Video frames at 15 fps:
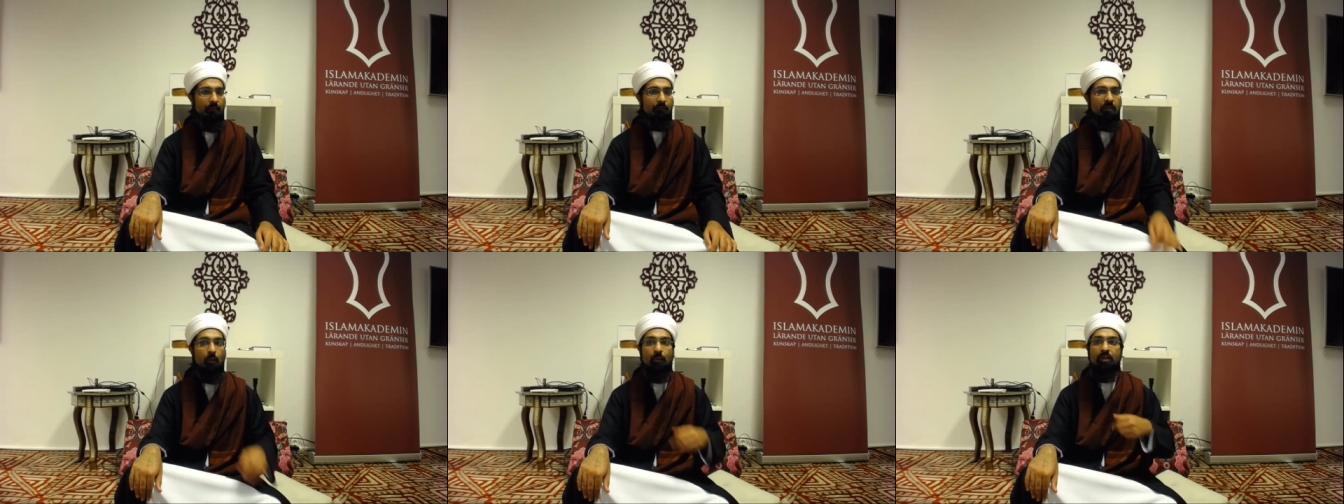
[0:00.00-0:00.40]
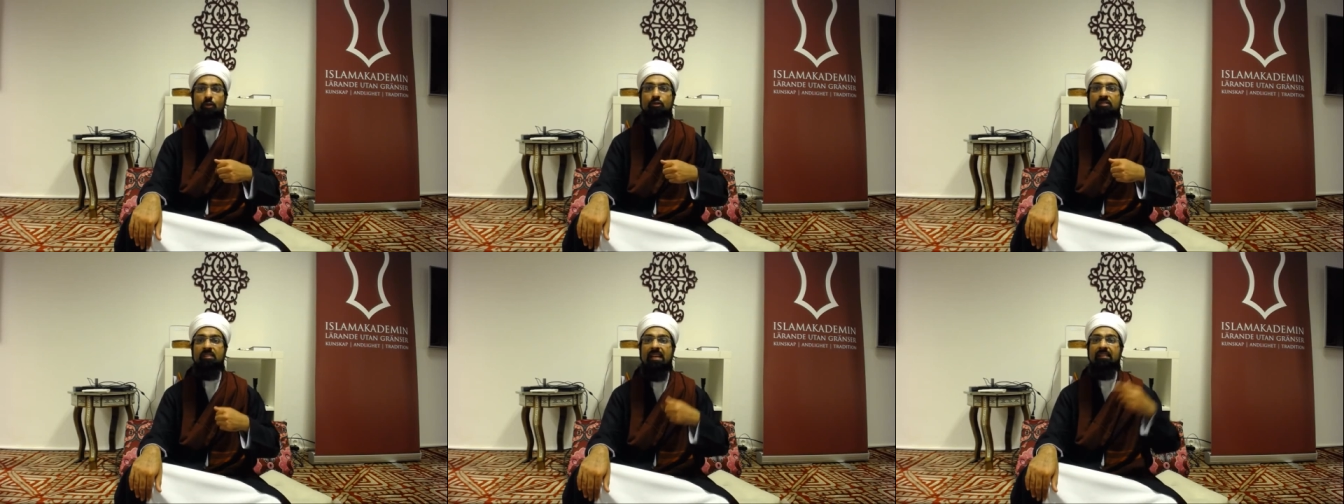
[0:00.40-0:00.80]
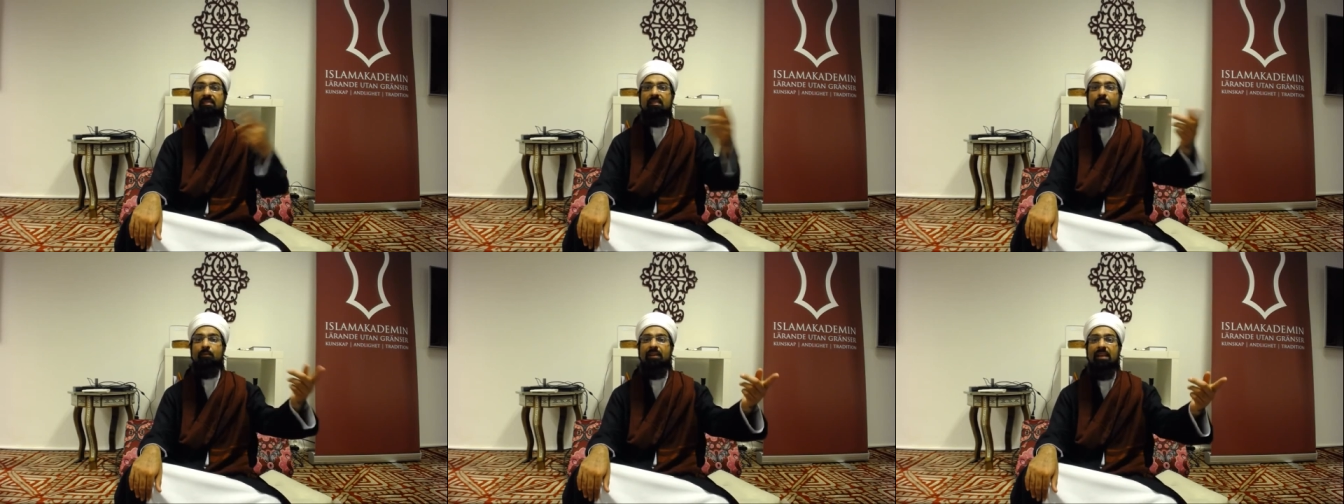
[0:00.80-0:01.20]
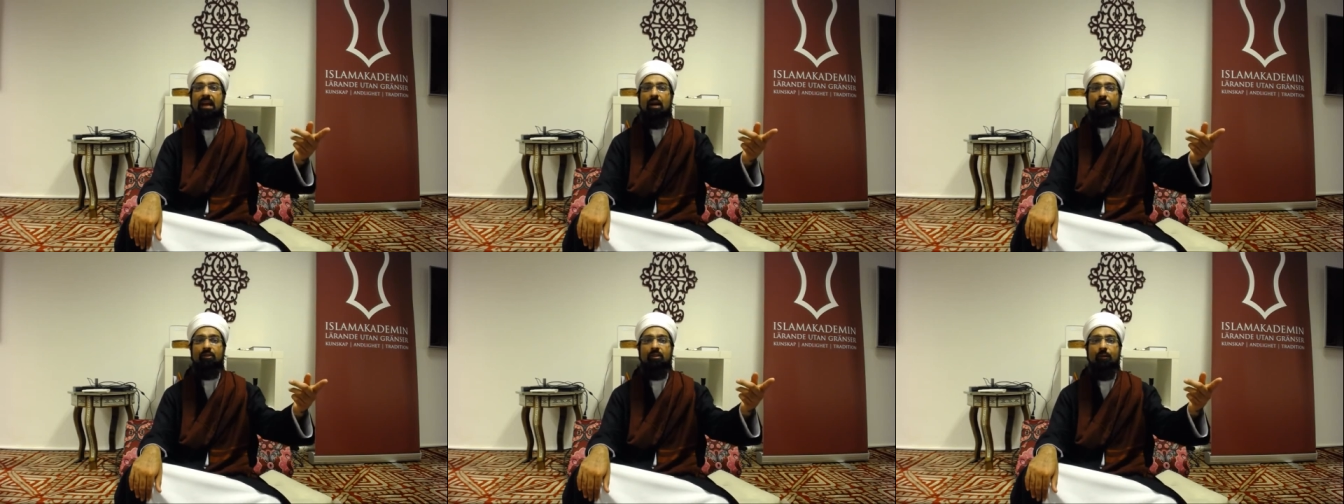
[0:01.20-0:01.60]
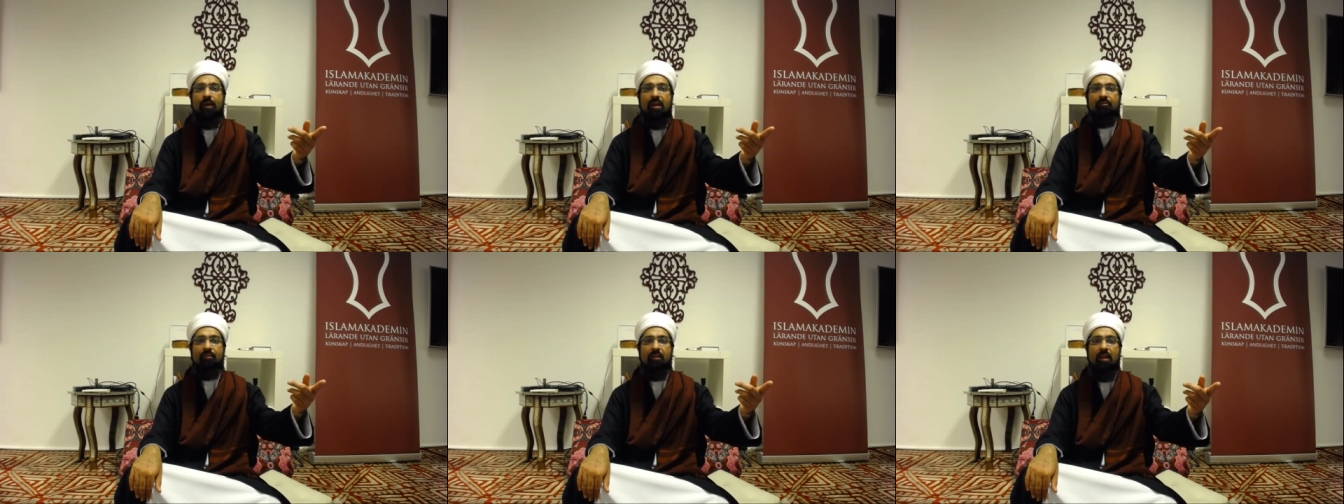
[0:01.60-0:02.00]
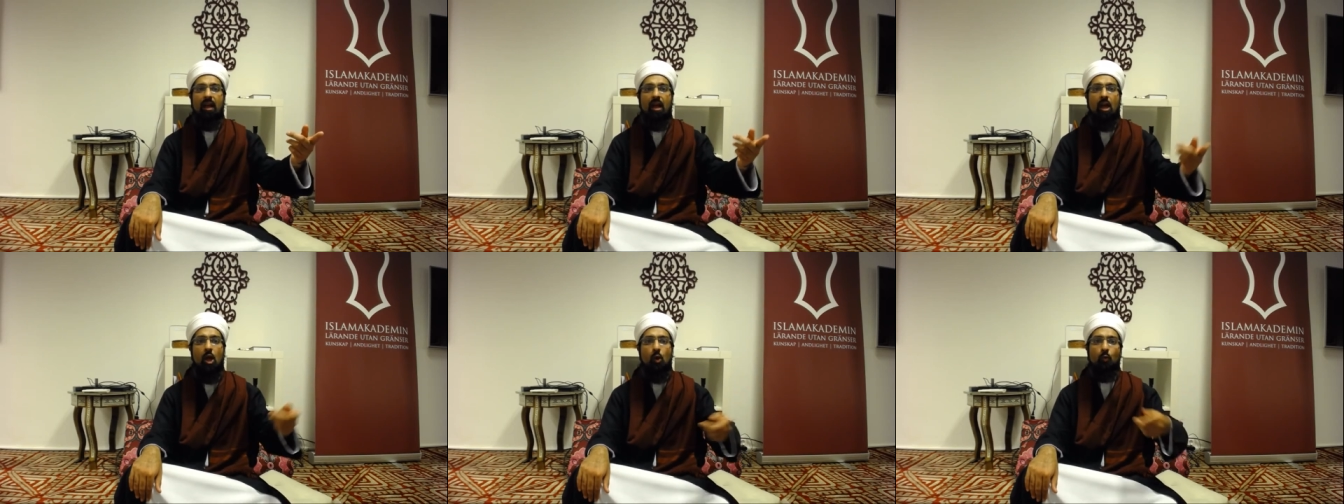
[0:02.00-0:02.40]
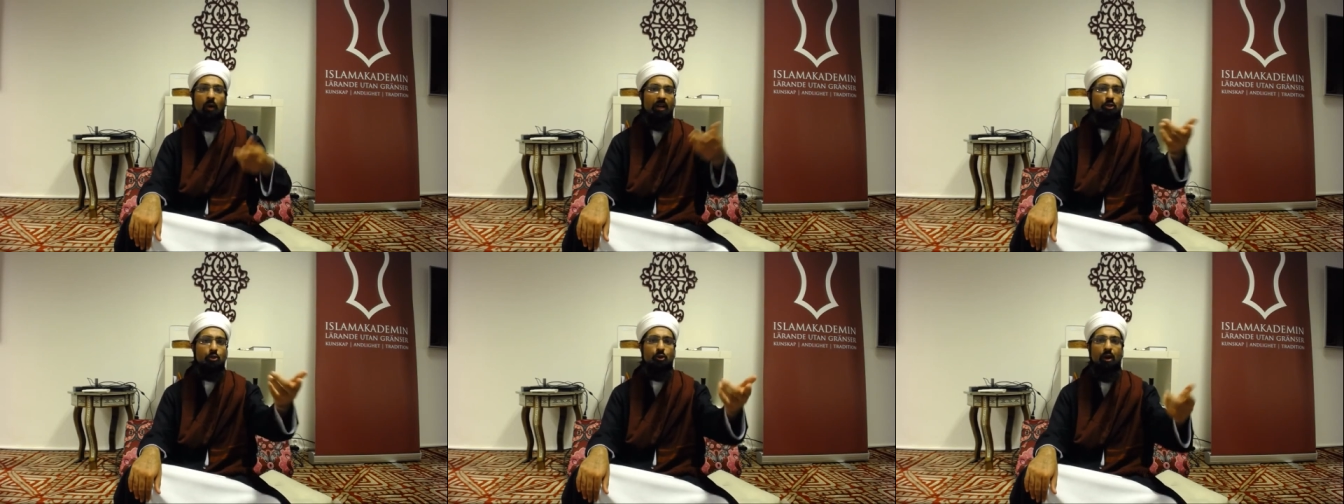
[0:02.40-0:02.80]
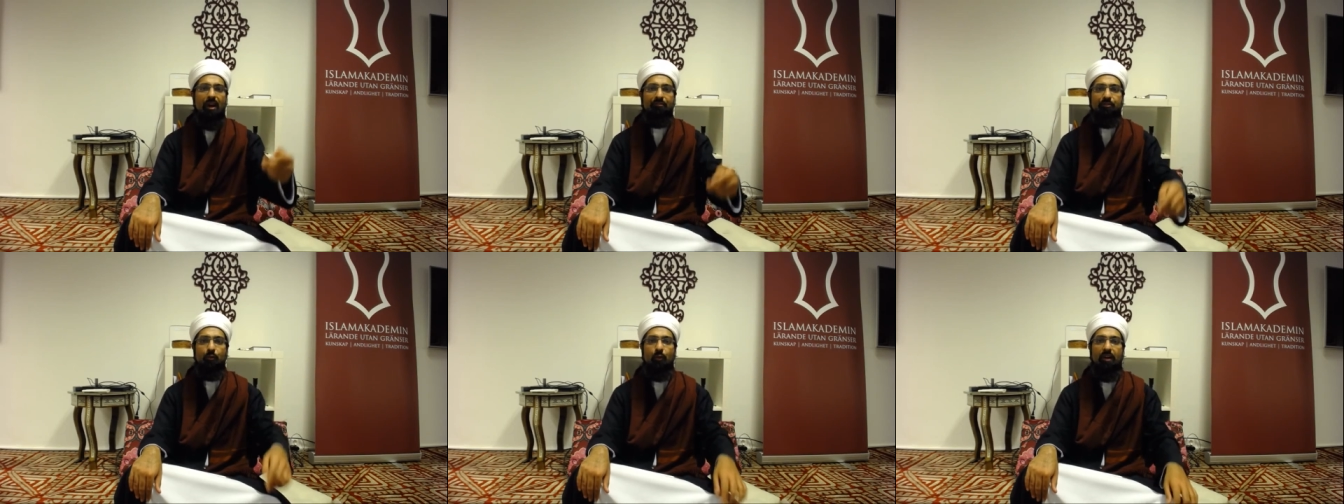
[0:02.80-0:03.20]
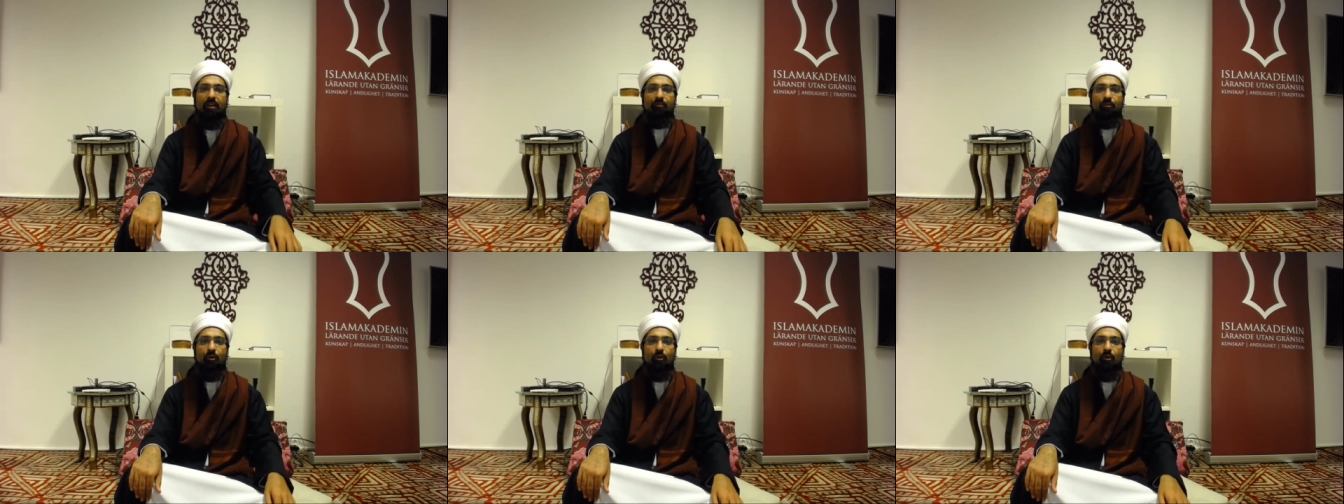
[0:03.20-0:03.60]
And when you send somebody out in the way of Allah, why do you have to worry for?